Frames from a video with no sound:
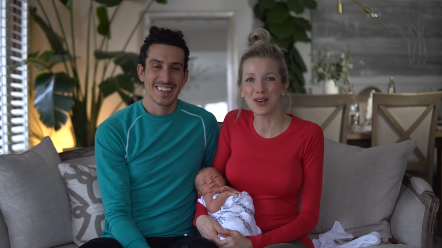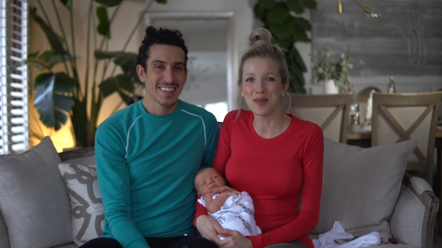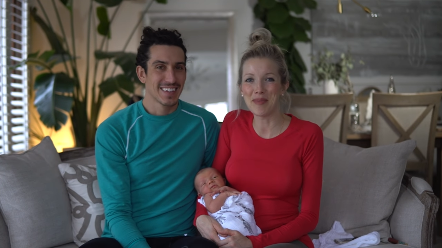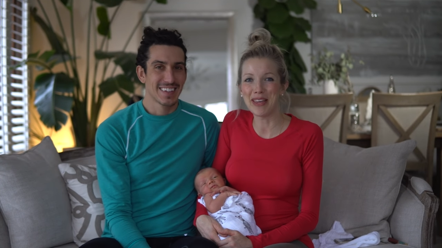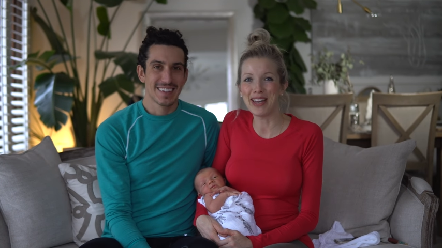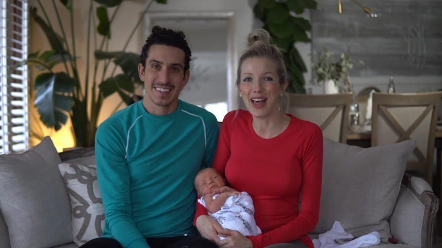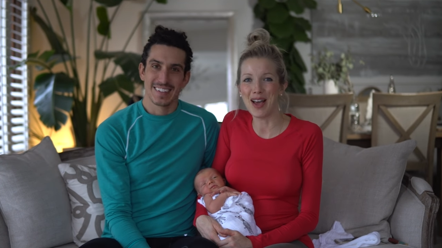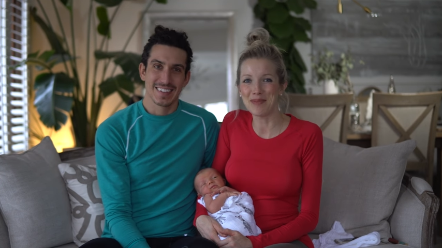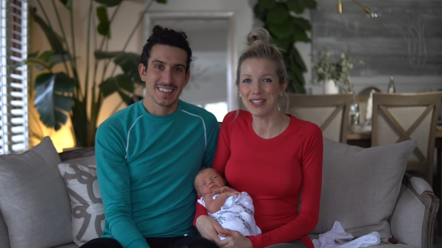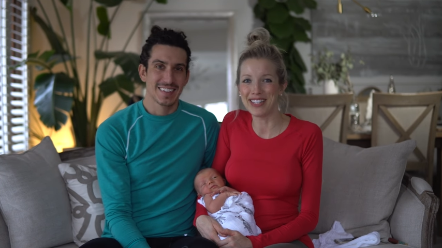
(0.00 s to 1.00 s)
Speaker 1: so we made it
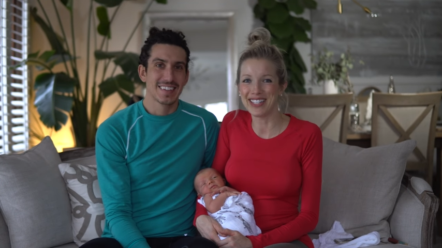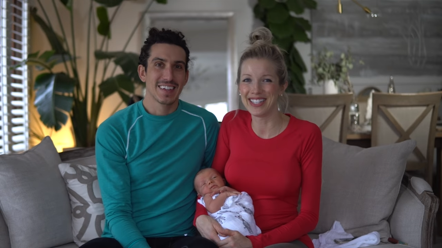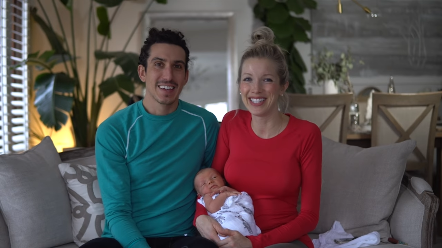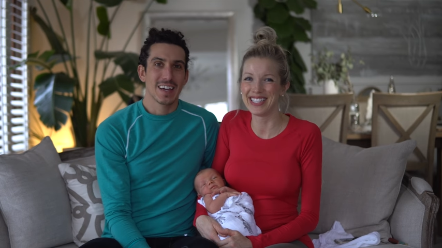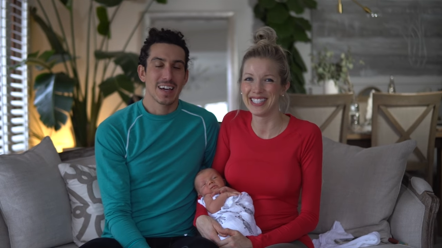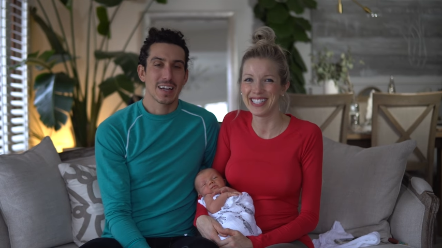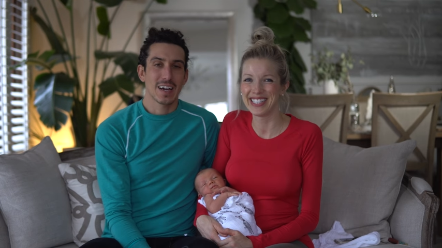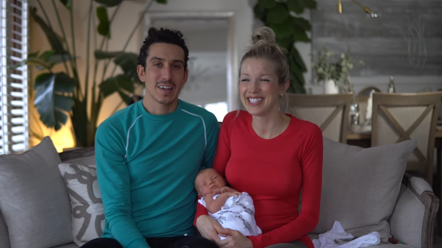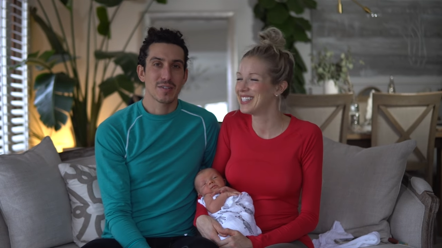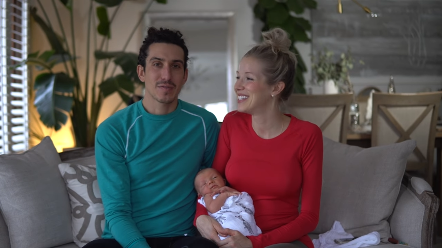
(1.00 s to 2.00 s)
happen.
Speaker 2: I
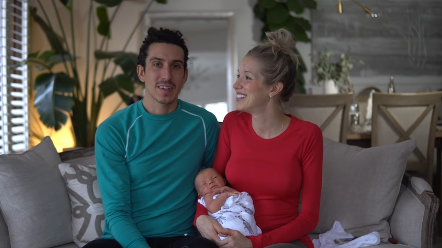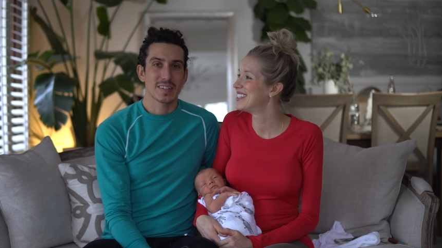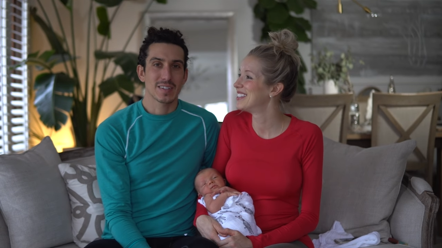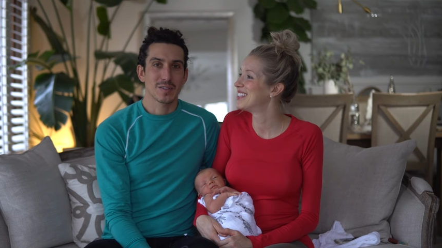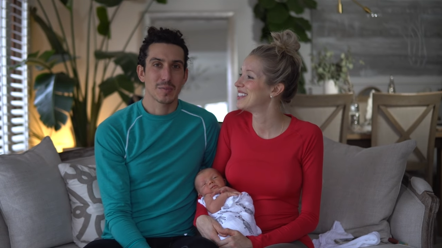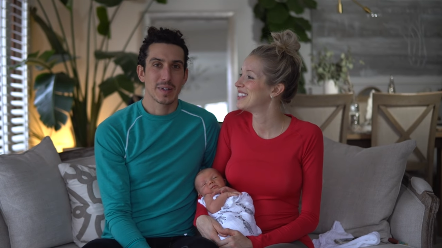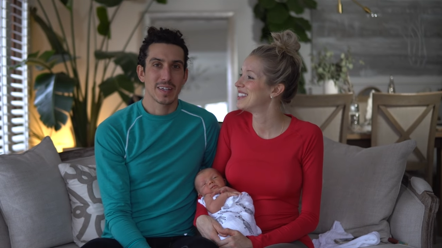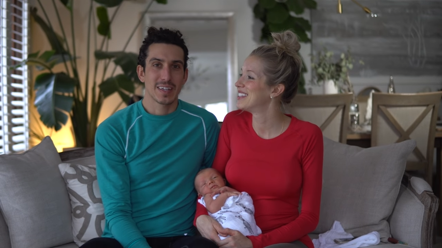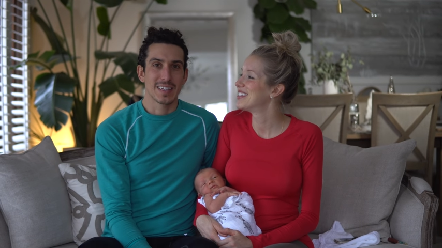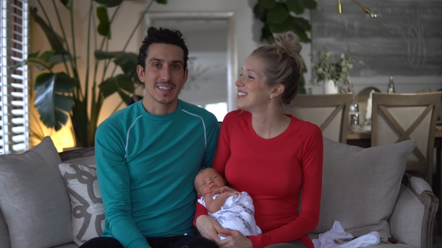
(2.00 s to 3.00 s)
got in her face a little
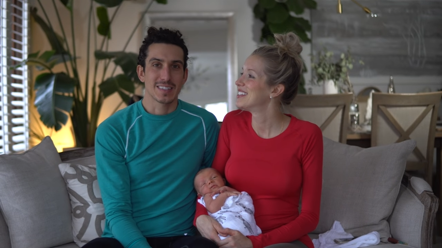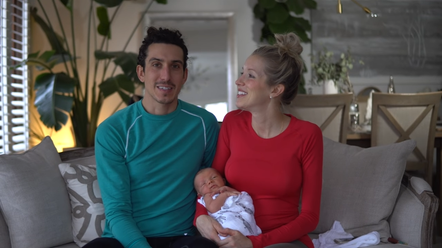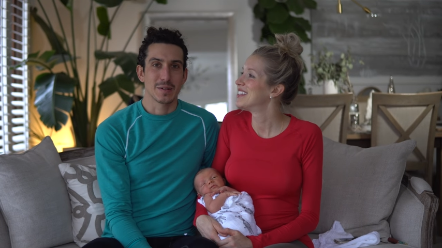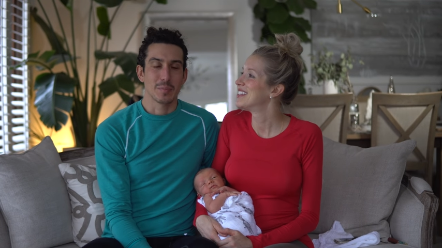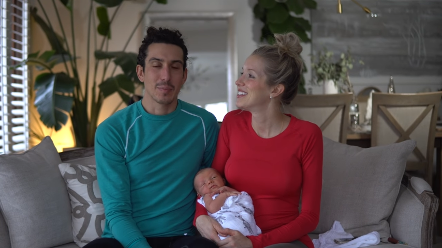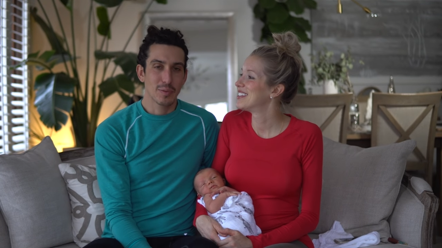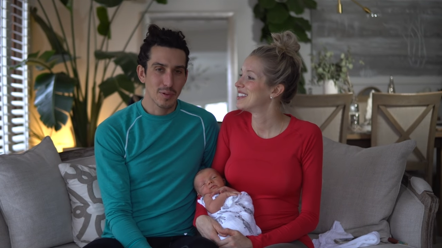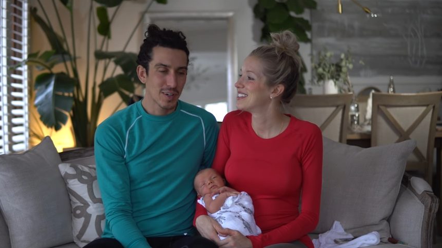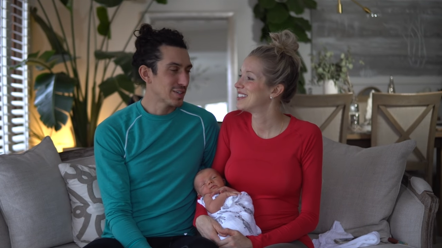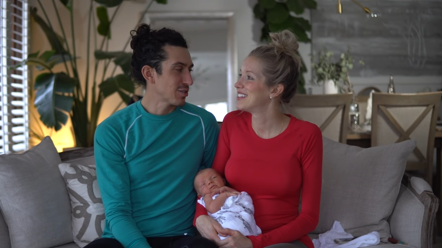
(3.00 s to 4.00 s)
bit in some
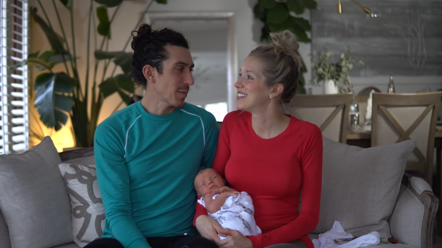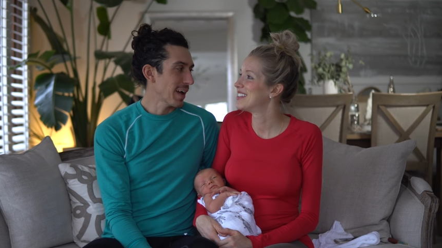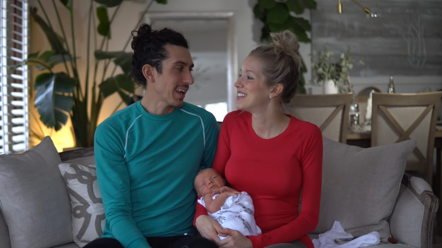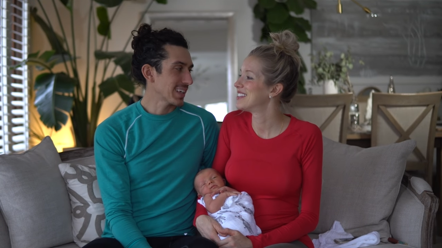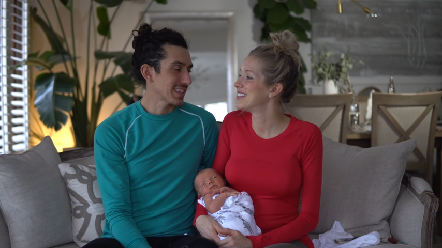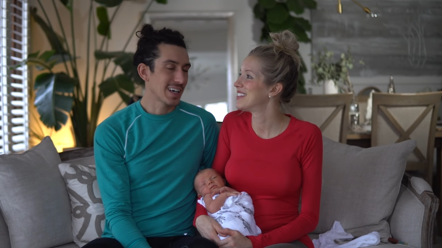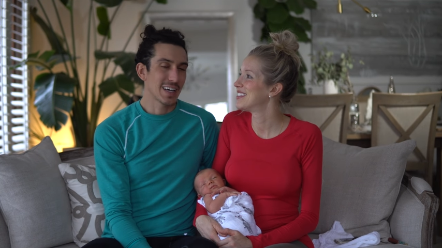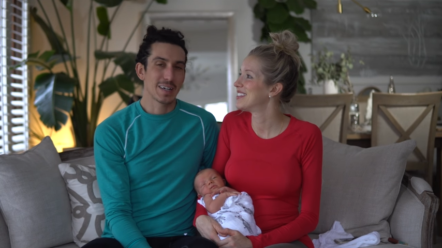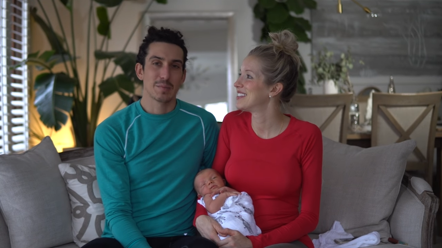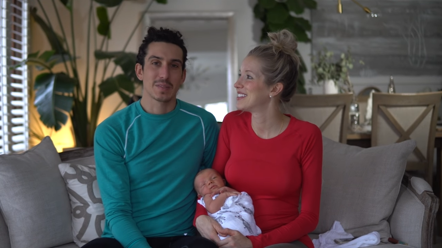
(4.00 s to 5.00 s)
pretty dramatic
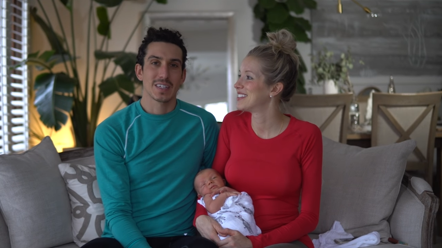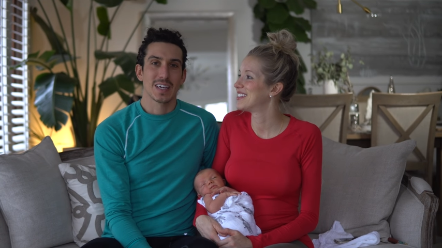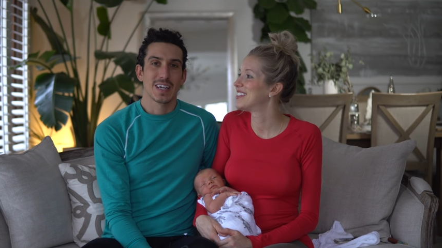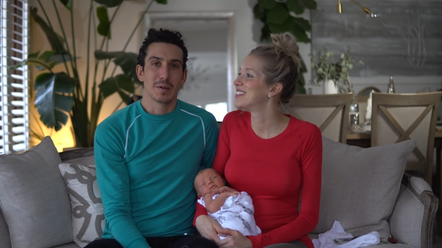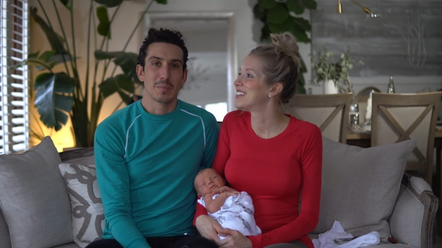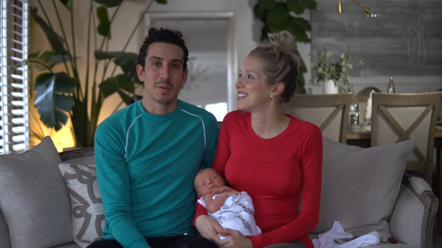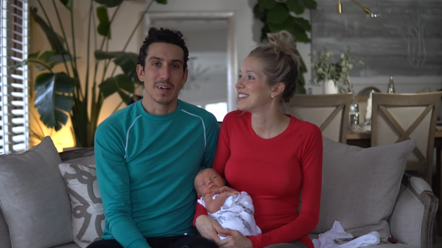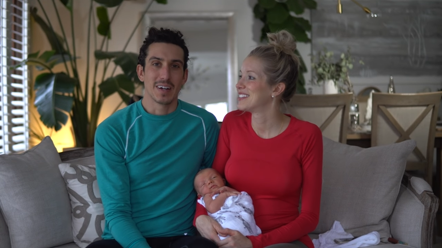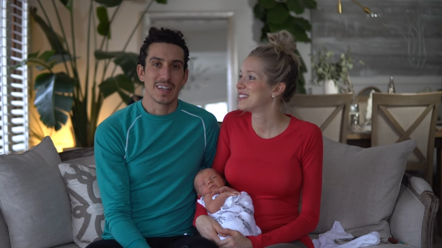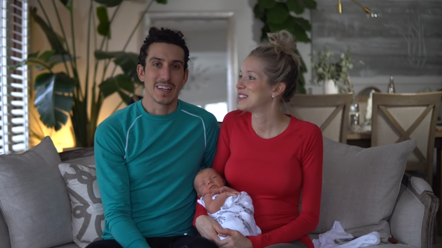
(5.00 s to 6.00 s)
times
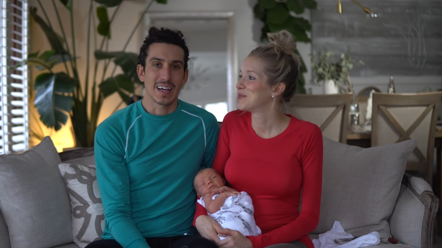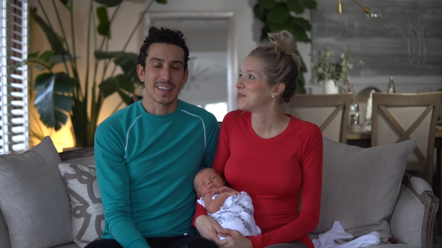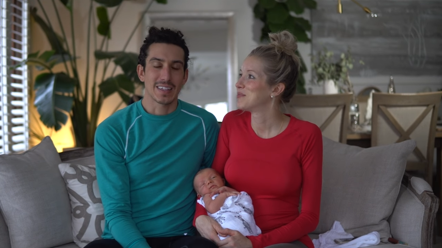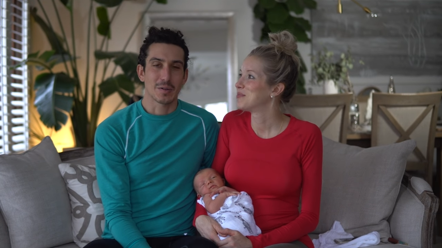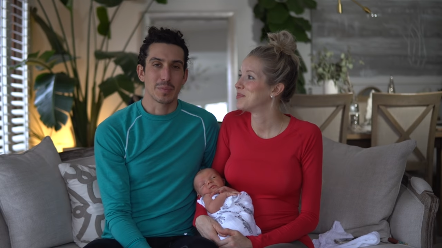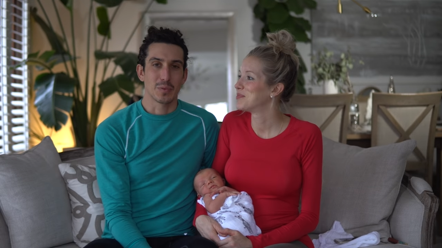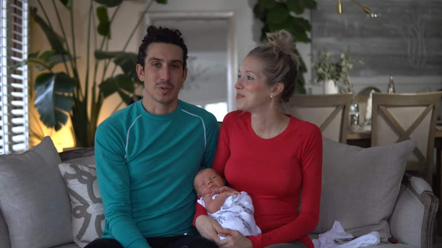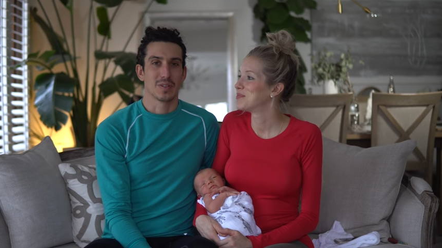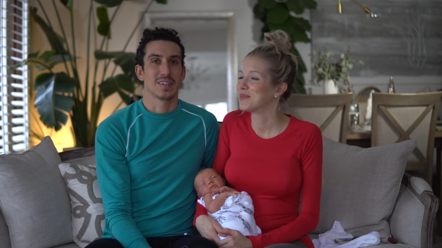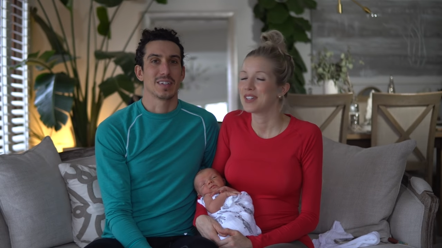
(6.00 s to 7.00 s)
but I think it'll be
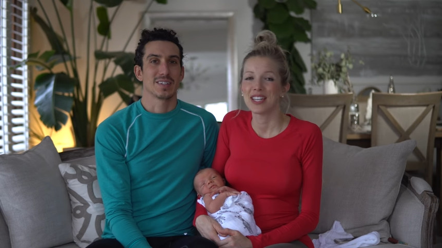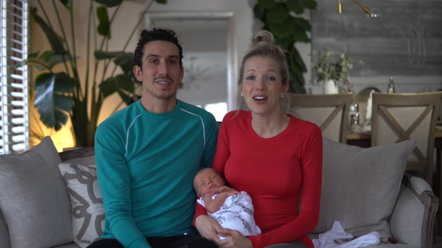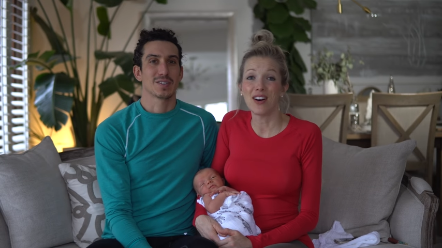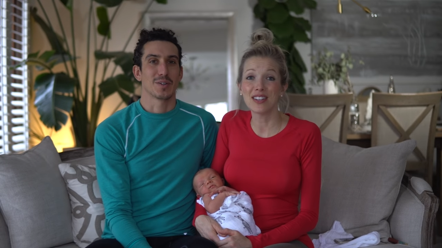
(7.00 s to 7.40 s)
worth it. So.